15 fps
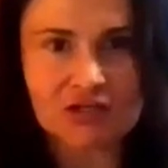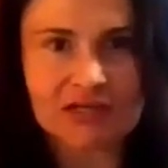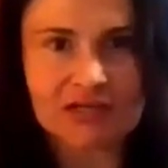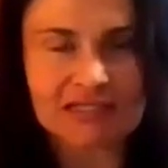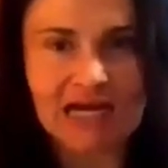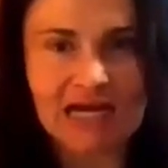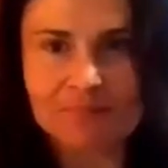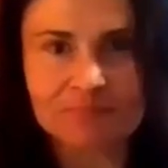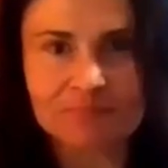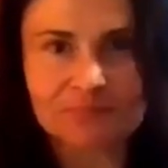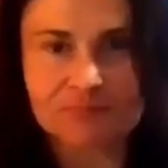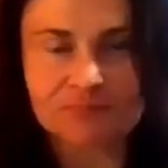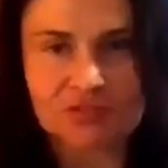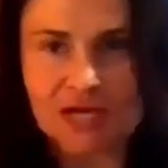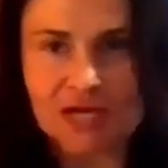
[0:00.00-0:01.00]
And
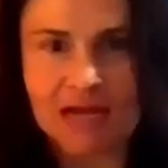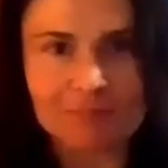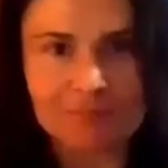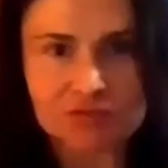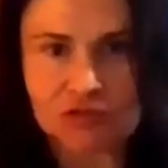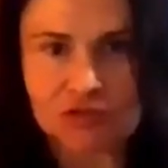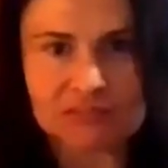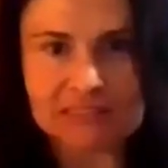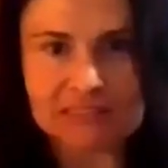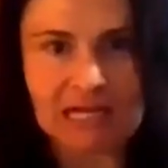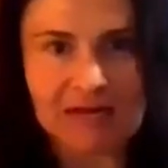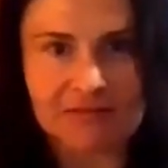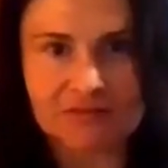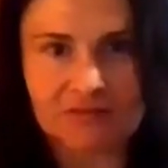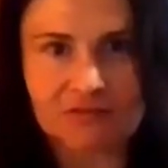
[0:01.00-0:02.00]
I'm certainly
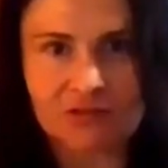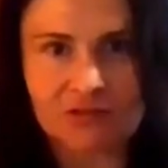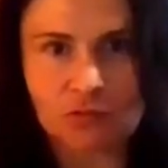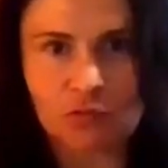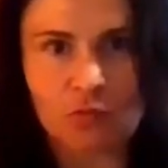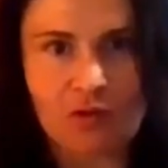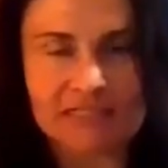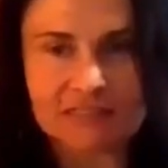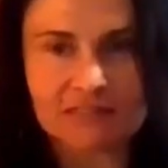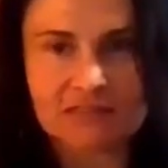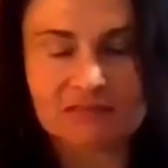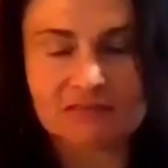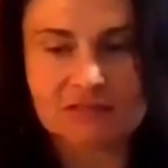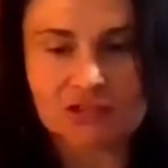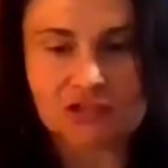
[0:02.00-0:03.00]
not the one
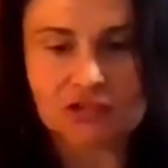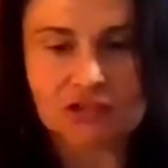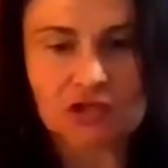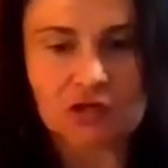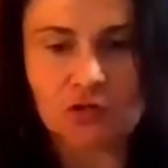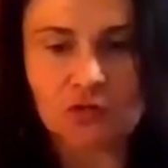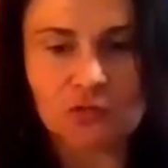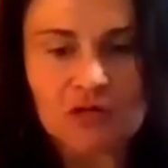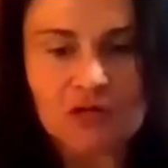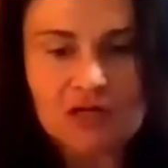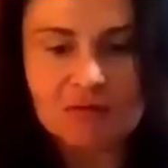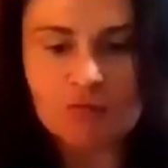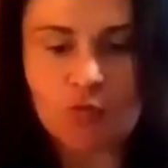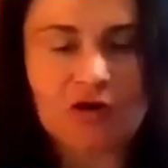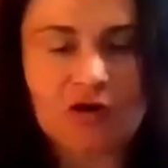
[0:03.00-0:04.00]
to know
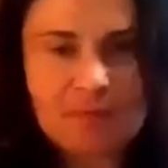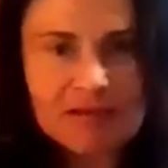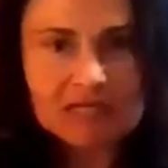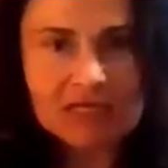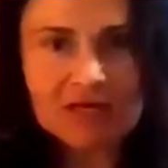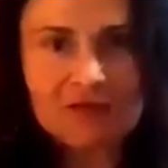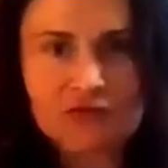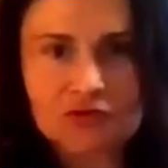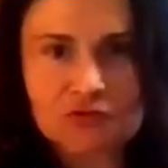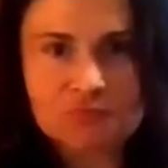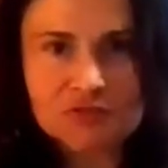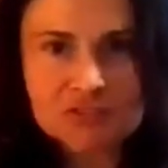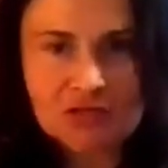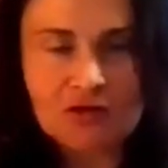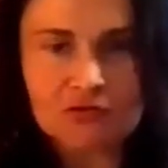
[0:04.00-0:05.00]
more about another
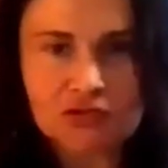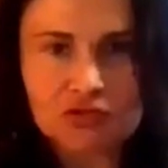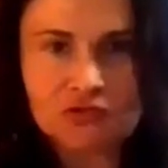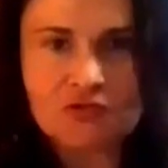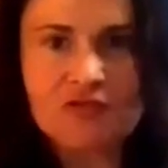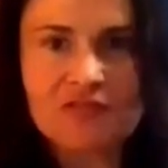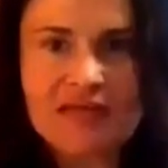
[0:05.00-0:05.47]
culture than they